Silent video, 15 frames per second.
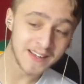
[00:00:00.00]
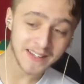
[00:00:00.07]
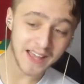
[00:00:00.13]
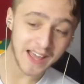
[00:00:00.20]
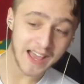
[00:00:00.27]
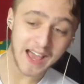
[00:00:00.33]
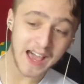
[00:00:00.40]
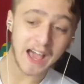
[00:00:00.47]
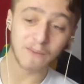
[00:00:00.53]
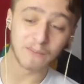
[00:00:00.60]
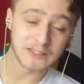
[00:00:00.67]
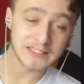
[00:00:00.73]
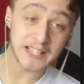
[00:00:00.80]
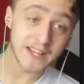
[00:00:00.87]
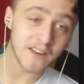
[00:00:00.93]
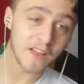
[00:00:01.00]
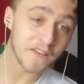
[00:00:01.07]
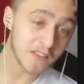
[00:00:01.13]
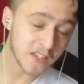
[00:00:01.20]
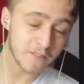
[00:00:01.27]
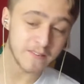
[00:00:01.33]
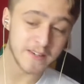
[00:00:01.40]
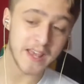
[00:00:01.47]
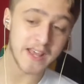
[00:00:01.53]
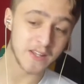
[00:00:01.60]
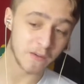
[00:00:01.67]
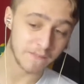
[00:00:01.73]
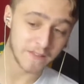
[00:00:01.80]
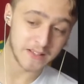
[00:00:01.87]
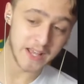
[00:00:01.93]
Like I was saying on the Q&A
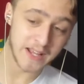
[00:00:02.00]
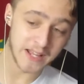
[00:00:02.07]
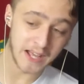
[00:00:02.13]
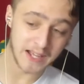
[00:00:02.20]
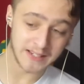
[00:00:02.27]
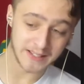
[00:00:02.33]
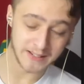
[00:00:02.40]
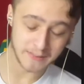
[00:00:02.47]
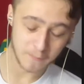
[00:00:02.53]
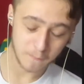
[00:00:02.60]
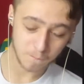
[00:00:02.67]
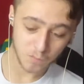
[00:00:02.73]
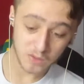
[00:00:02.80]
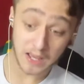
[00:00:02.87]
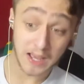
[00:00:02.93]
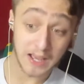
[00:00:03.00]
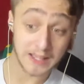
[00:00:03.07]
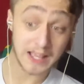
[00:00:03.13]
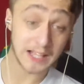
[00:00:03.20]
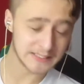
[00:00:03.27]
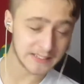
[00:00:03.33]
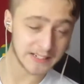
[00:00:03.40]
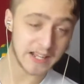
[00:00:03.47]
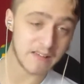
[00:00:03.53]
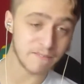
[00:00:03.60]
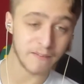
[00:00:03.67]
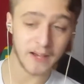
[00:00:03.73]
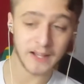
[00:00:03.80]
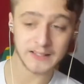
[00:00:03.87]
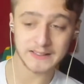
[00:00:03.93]
the other day that I did, yesterday,
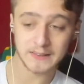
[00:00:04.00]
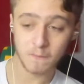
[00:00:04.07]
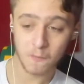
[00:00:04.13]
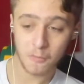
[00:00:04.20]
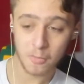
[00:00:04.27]
in fact,